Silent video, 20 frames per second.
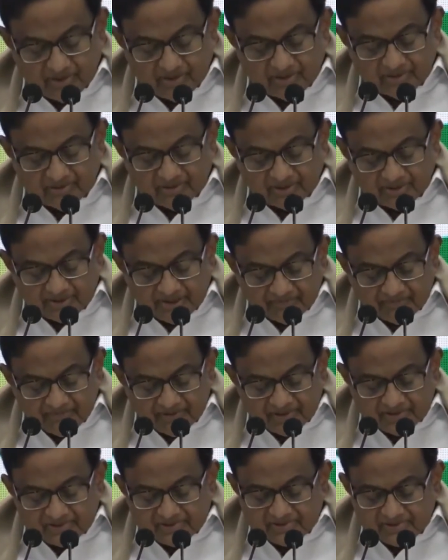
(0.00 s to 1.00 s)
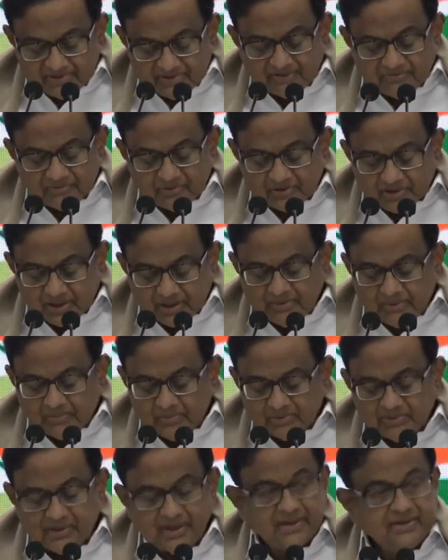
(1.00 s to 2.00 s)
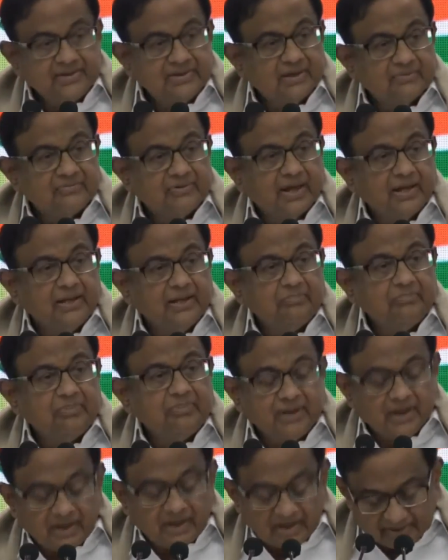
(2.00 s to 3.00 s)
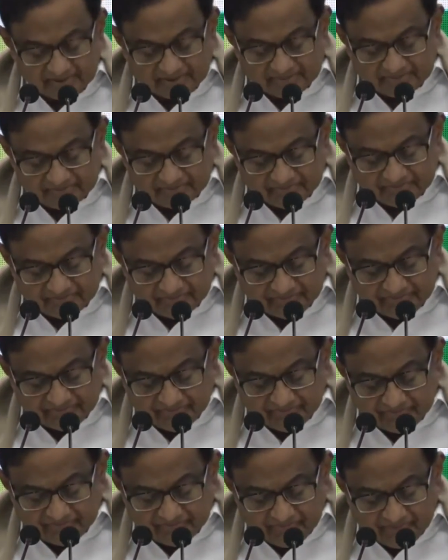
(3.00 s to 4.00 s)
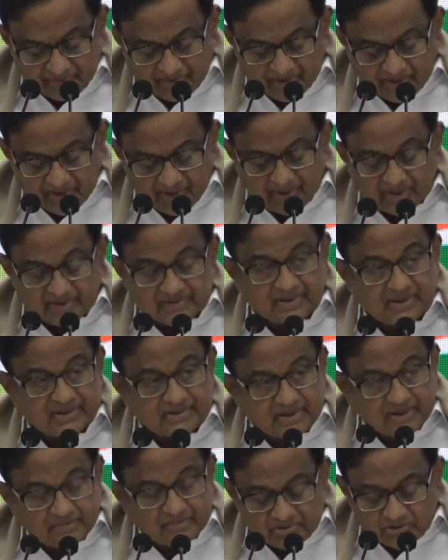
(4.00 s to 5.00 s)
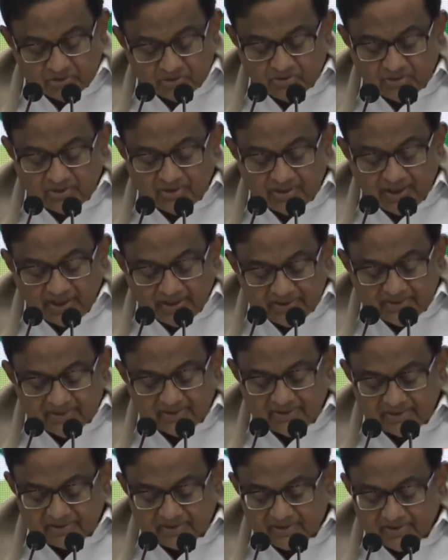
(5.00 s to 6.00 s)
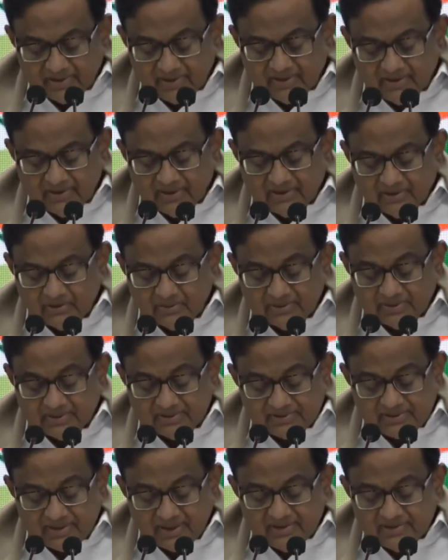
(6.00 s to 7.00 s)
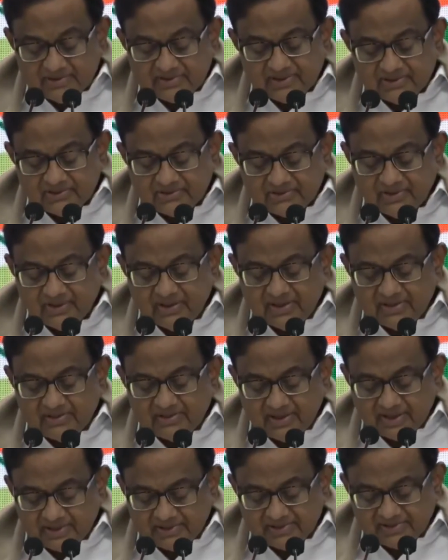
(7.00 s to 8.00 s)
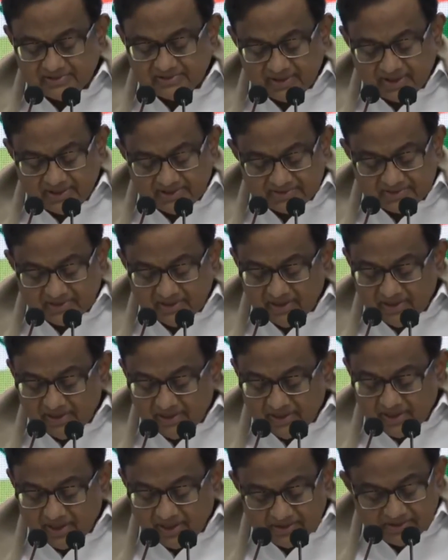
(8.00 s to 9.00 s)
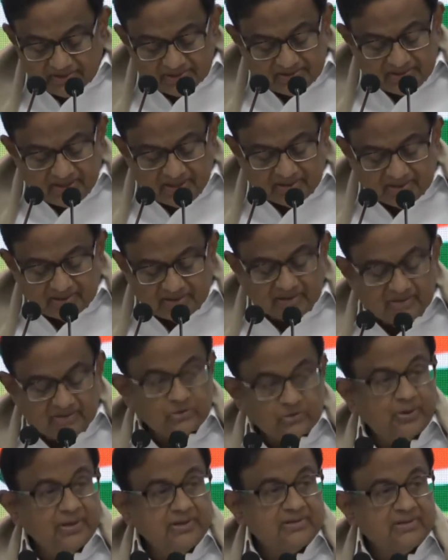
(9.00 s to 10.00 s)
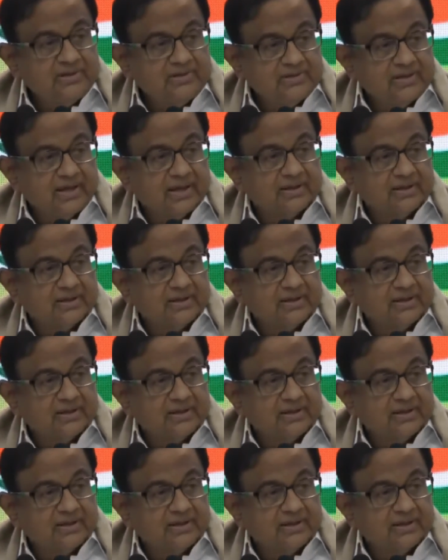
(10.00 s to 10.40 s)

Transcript: The government has therefore come up with the idea of NPR and has attempted to liken it with a census-related exercise undertaken in 2010.